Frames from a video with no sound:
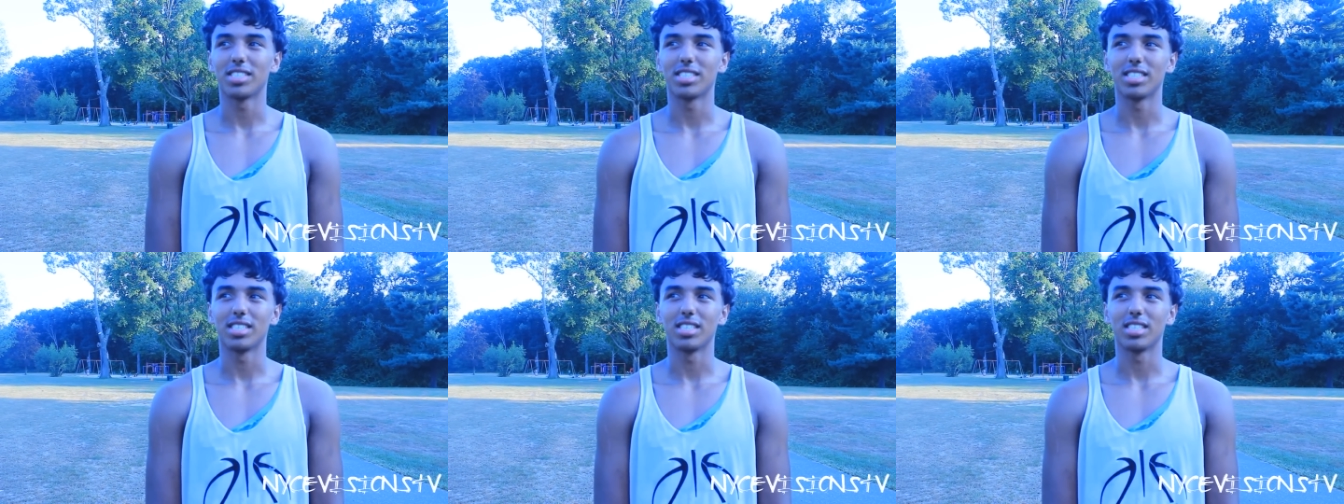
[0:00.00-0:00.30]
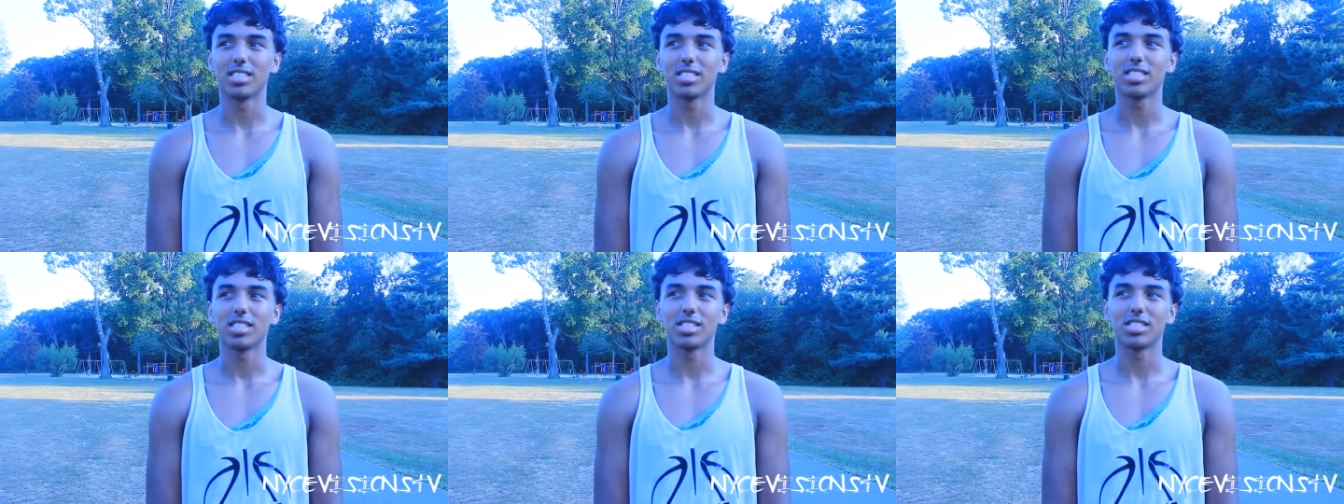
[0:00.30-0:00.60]
She
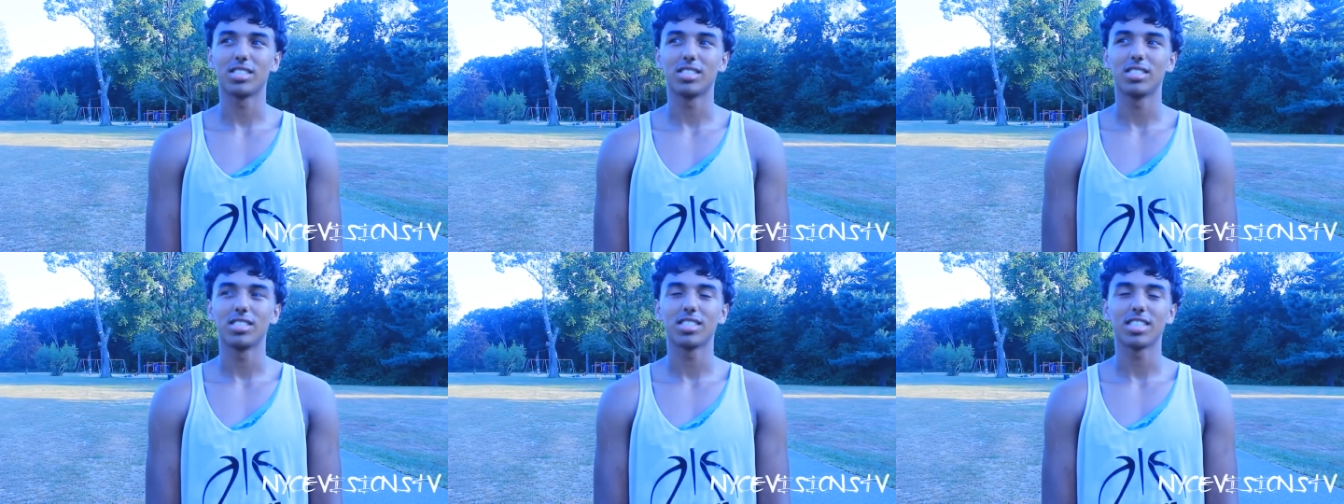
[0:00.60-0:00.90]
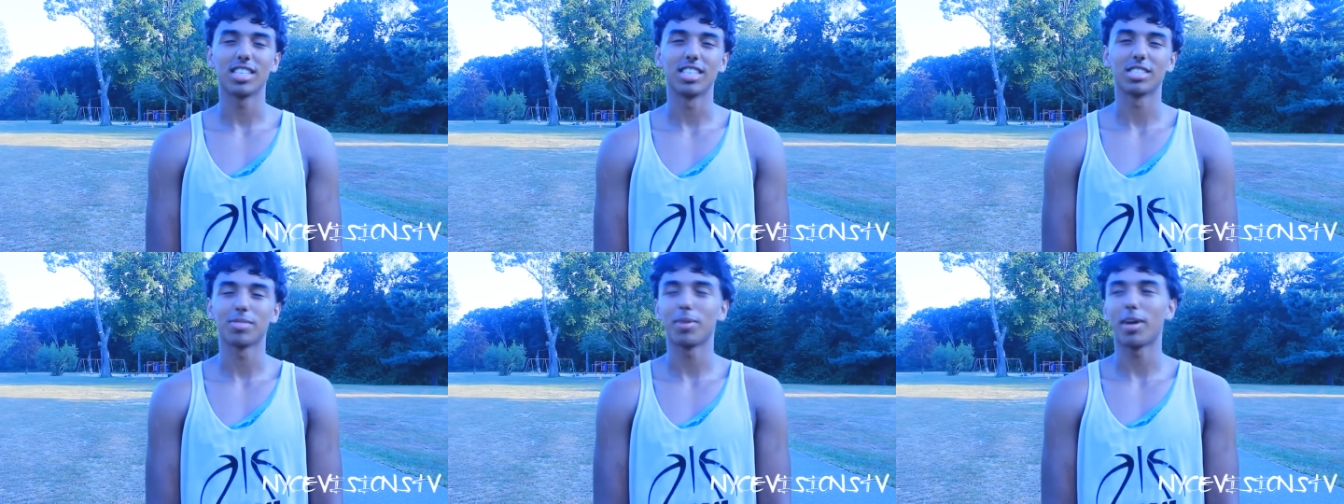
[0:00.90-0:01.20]
she
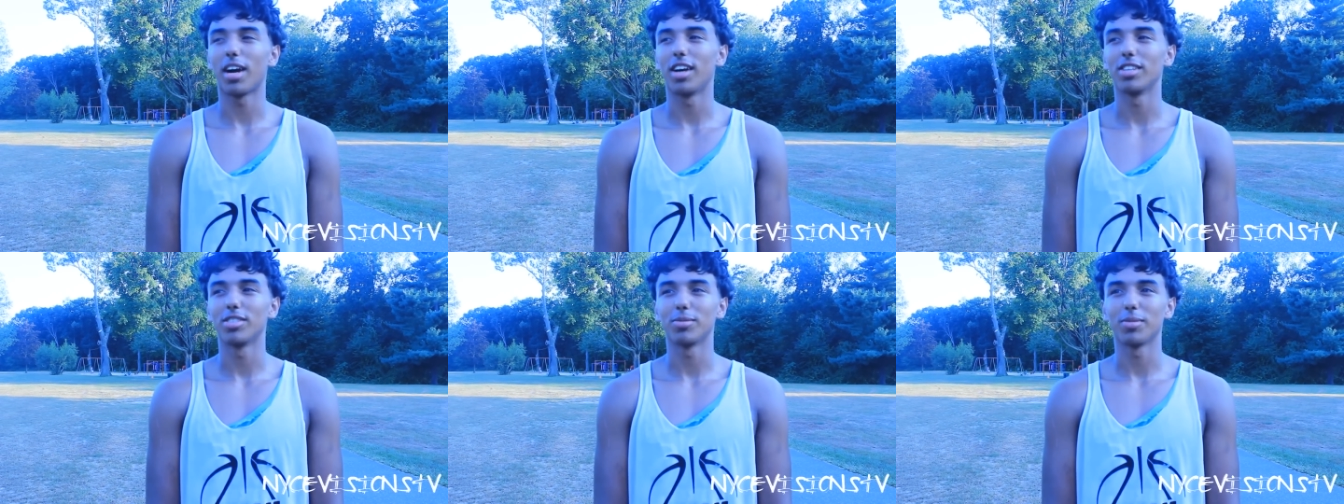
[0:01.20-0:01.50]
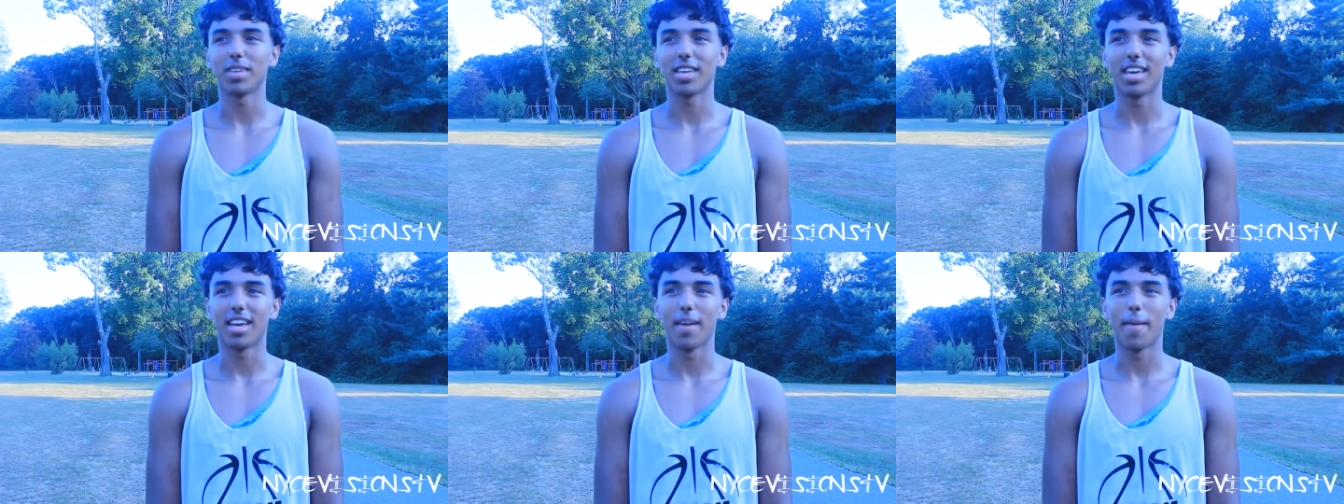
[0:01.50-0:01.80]
she
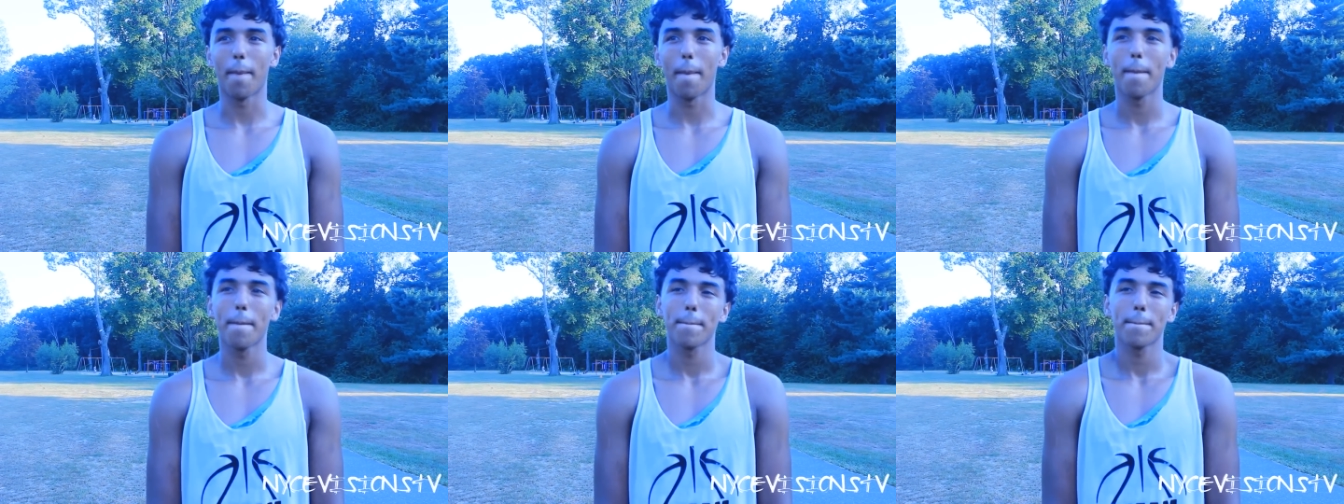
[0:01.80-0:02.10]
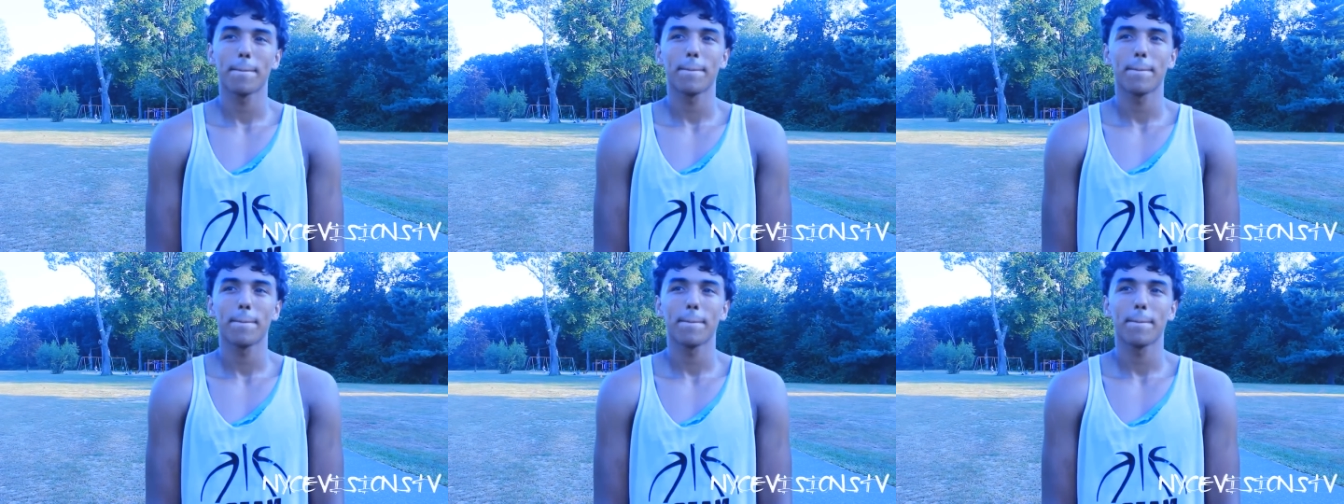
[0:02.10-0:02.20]
inspires me and